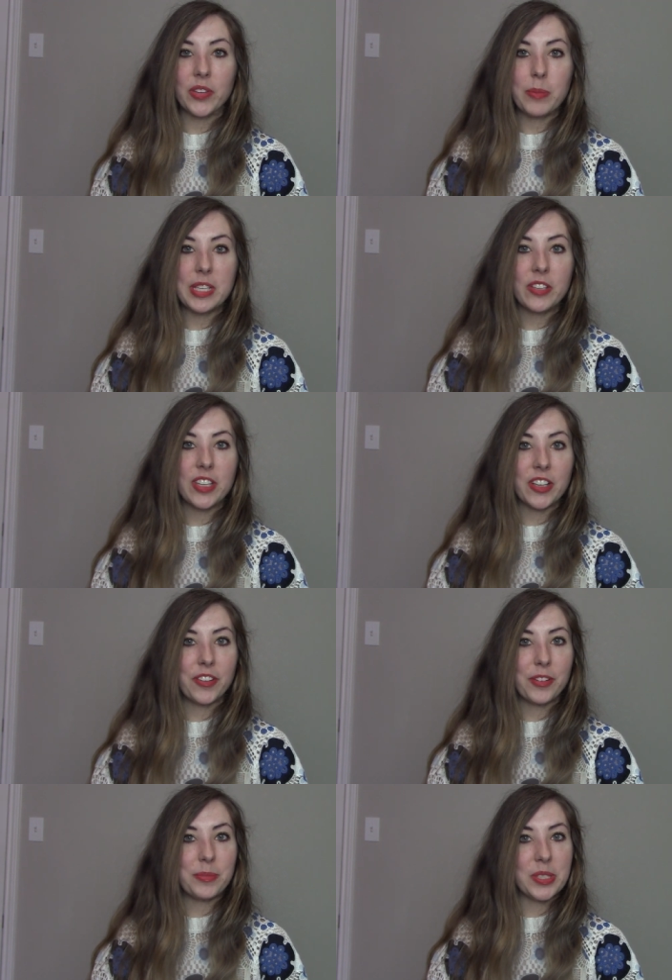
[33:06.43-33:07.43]
Let me know that you're
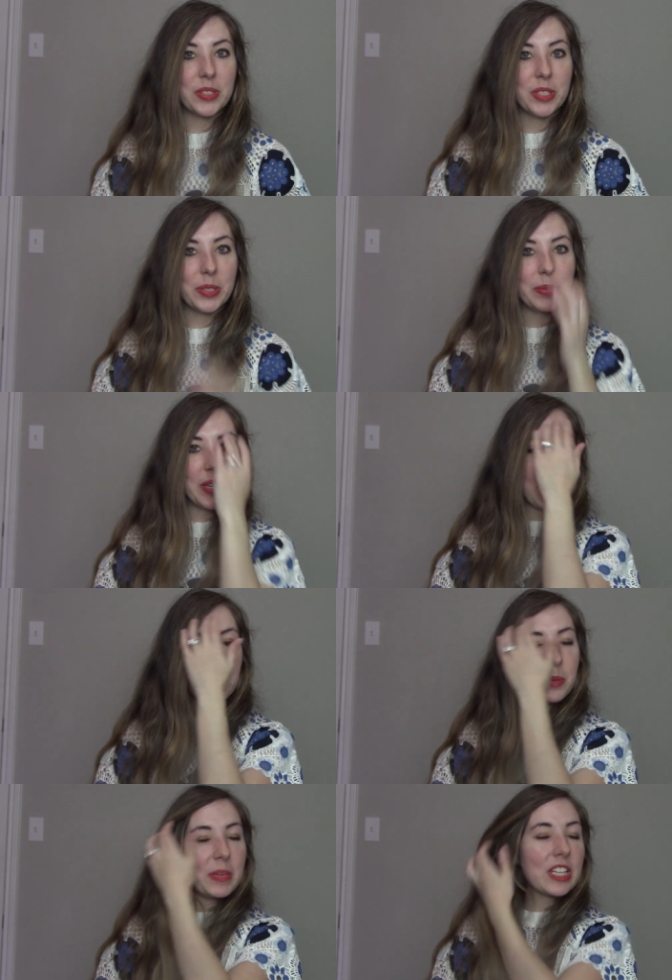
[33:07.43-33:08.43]
from YouTube and I
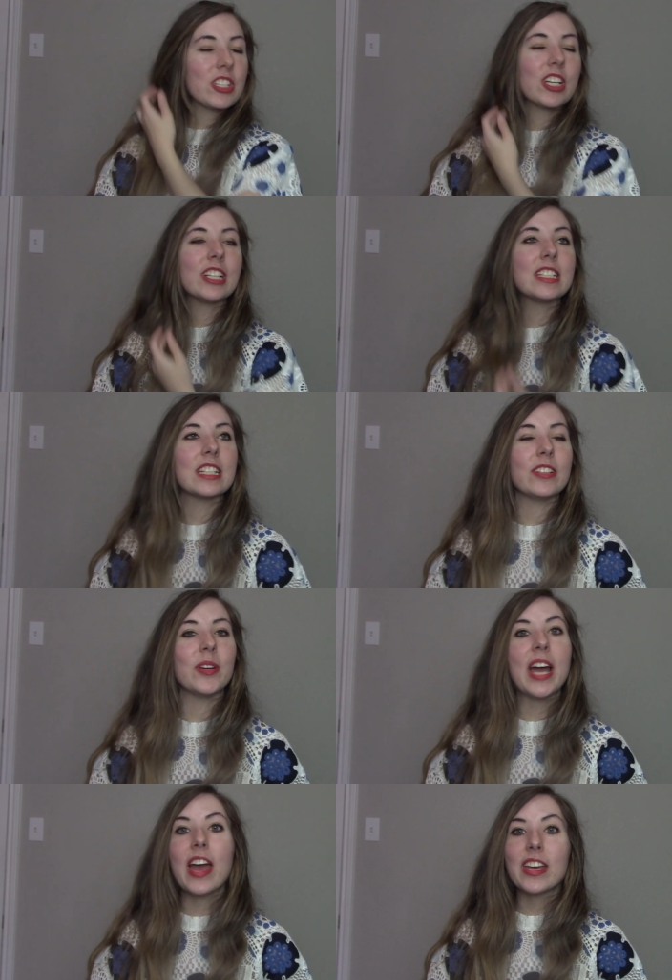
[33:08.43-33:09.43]
will make sure to
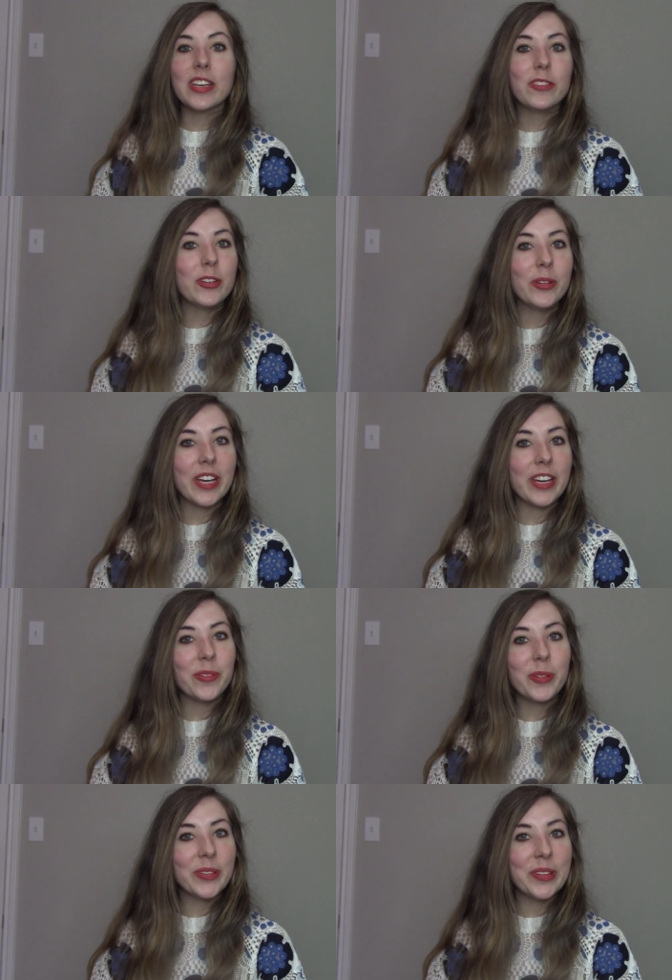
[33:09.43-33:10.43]
give you a
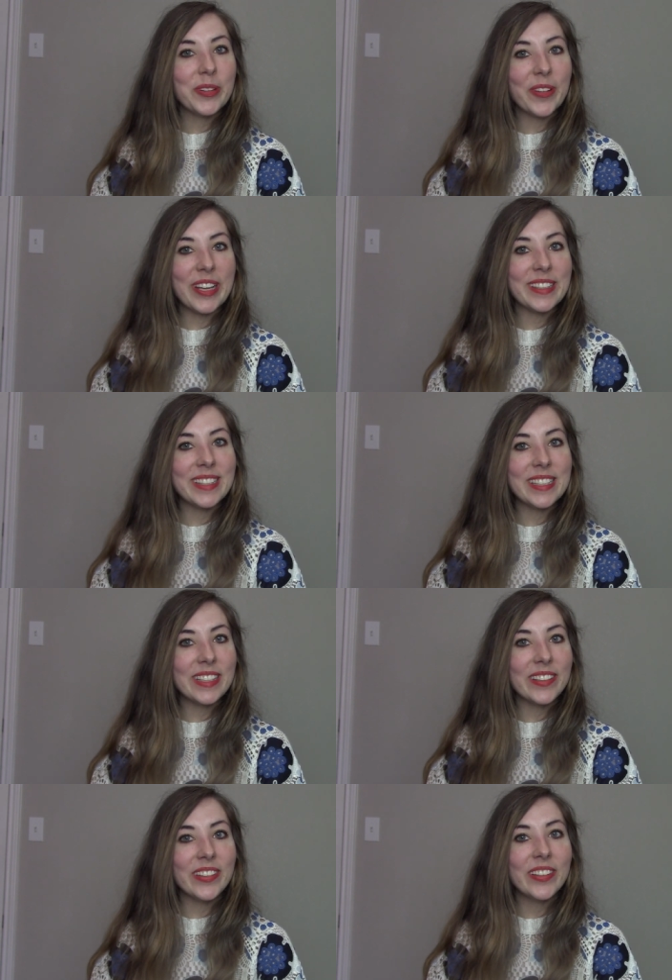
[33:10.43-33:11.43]
really great
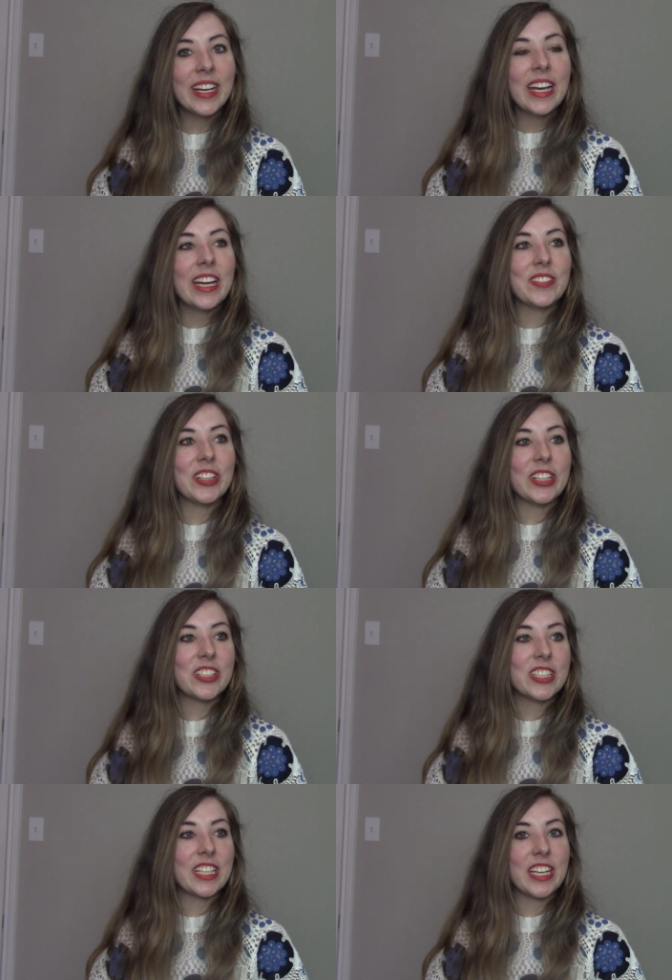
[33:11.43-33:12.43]
deal. If you're
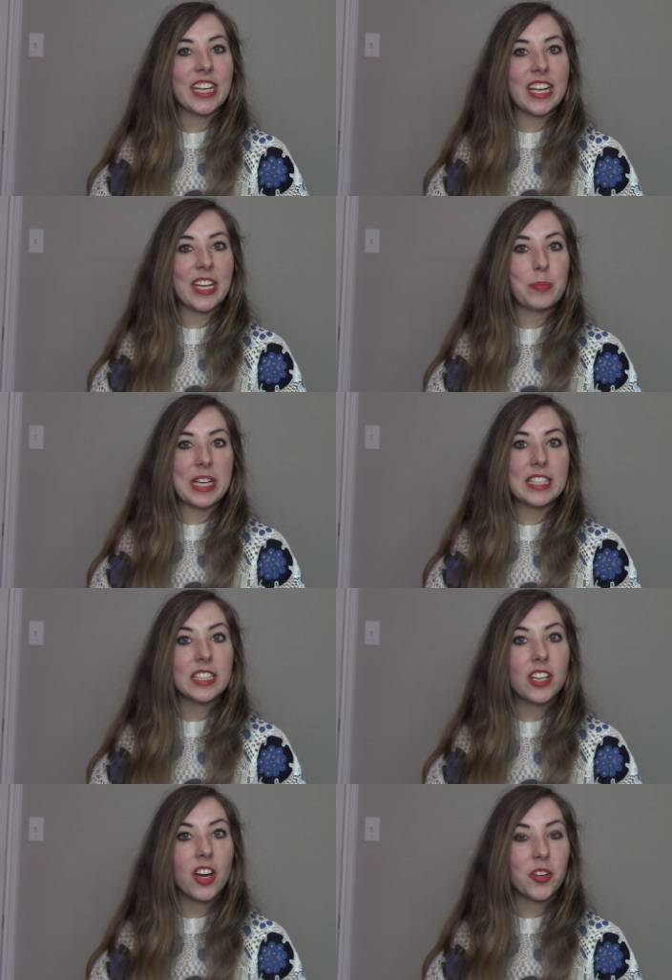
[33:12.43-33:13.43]
interested in my
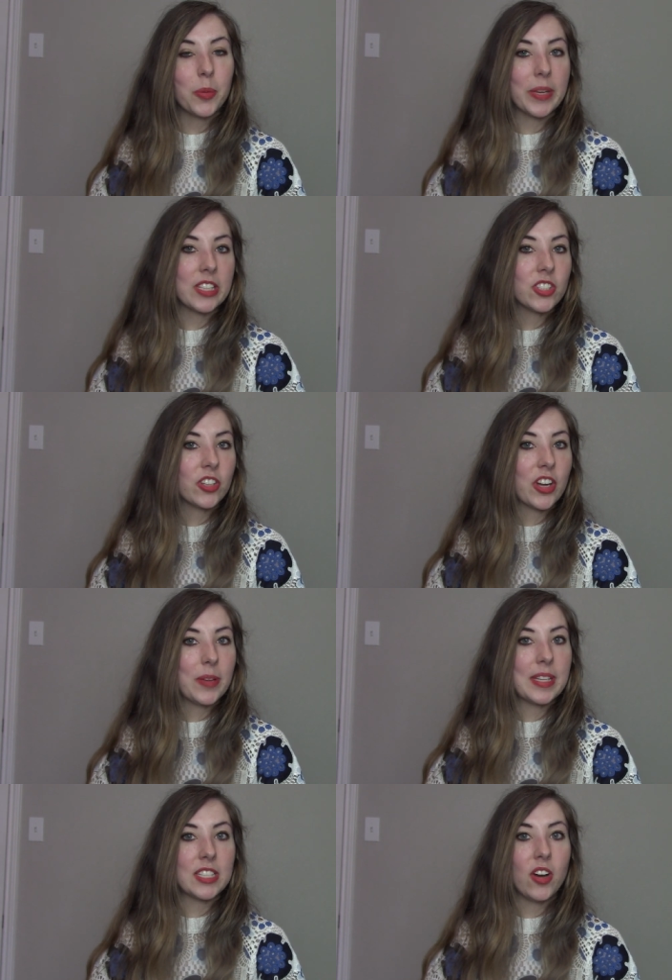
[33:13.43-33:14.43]
TikTok or my Instagram,
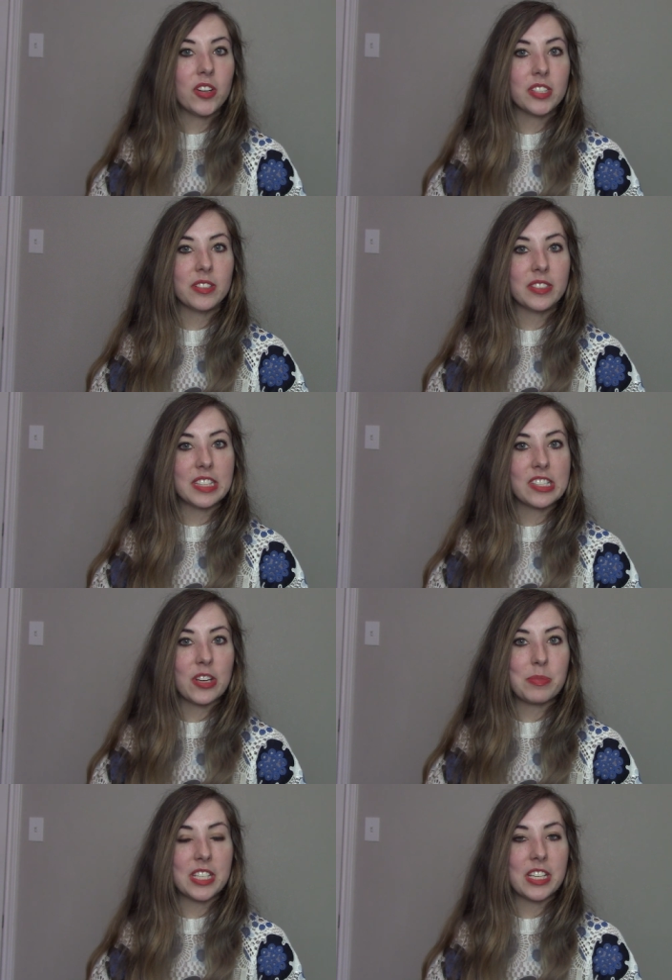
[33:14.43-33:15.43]
that's also in the
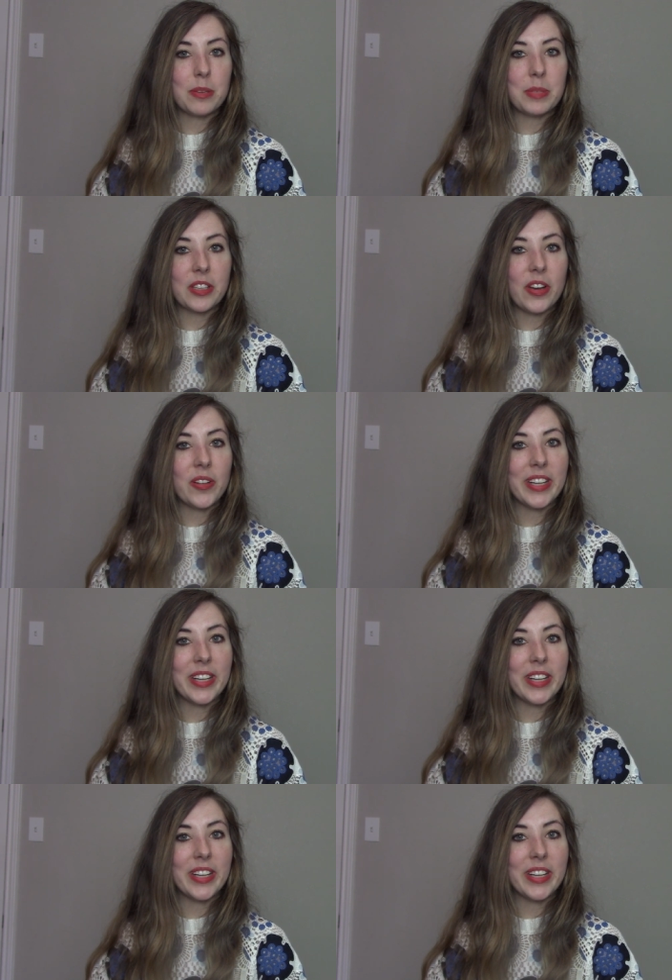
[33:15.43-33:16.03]
description down below.